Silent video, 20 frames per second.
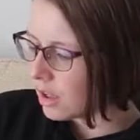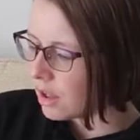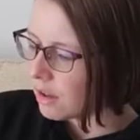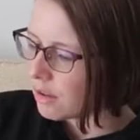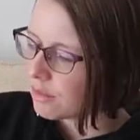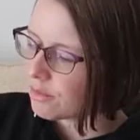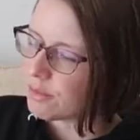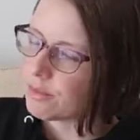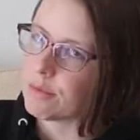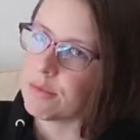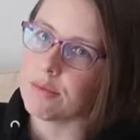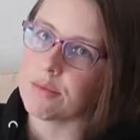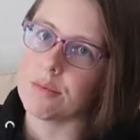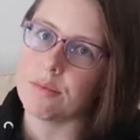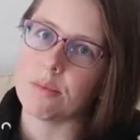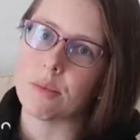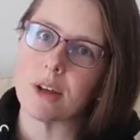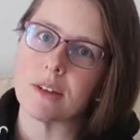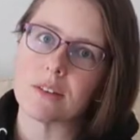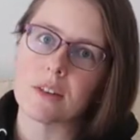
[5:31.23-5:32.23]
if
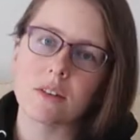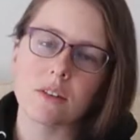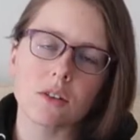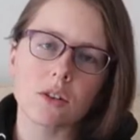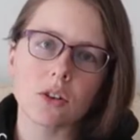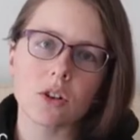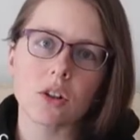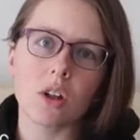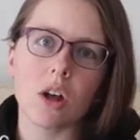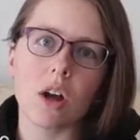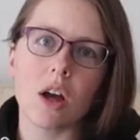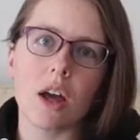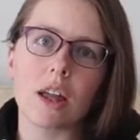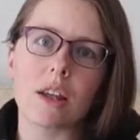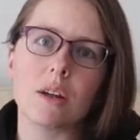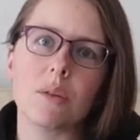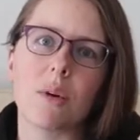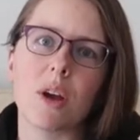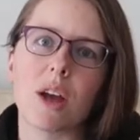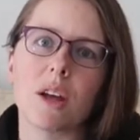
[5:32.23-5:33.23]
my sister-in-law,
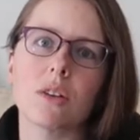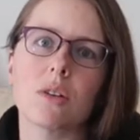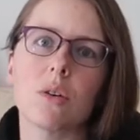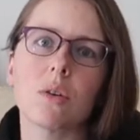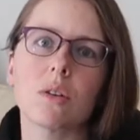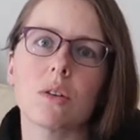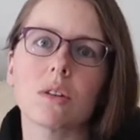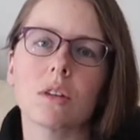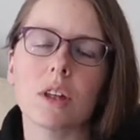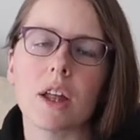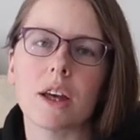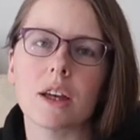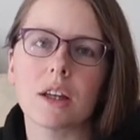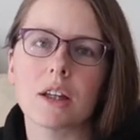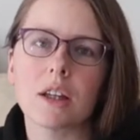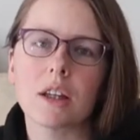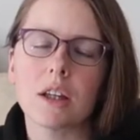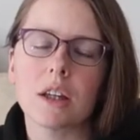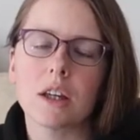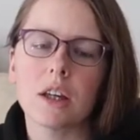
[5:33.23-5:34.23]
anyway, I told her like
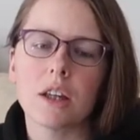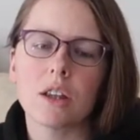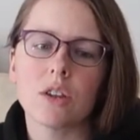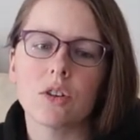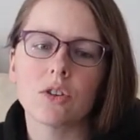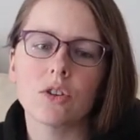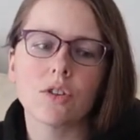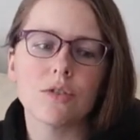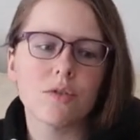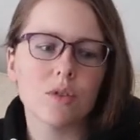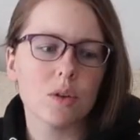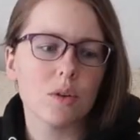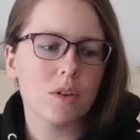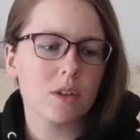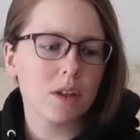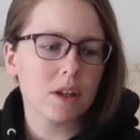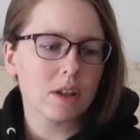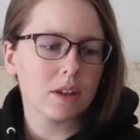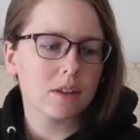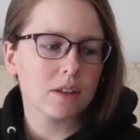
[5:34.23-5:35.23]
there's a few
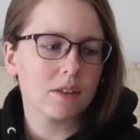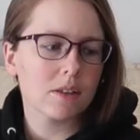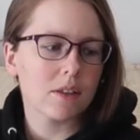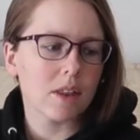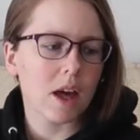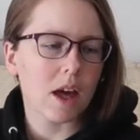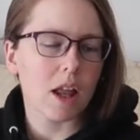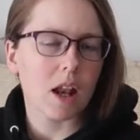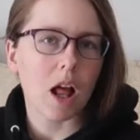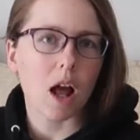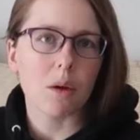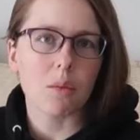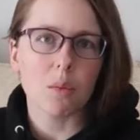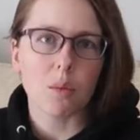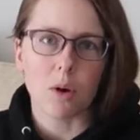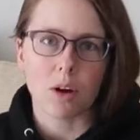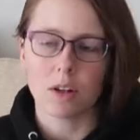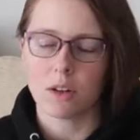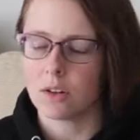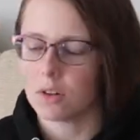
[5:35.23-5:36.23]
things that I want